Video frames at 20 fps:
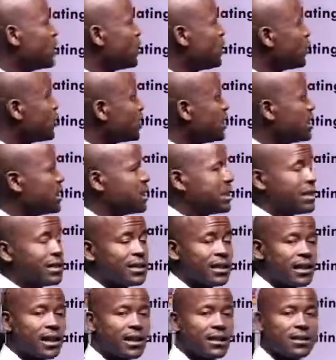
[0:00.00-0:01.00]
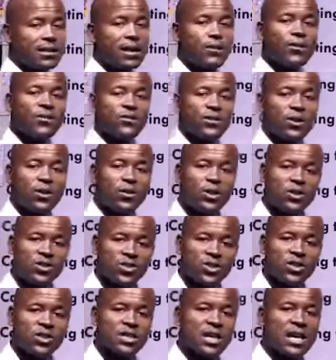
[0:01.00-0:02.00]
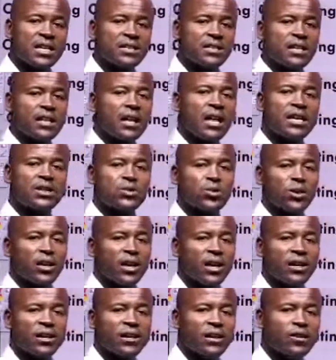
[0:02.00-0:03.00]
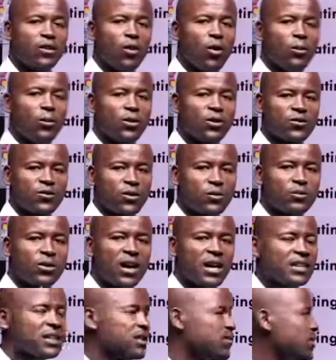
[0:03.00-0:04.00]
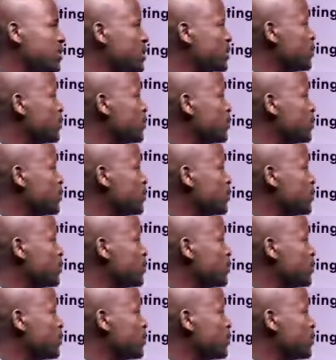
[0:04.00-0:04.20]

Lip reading: We did some of the questions as classwork and then homework from your activity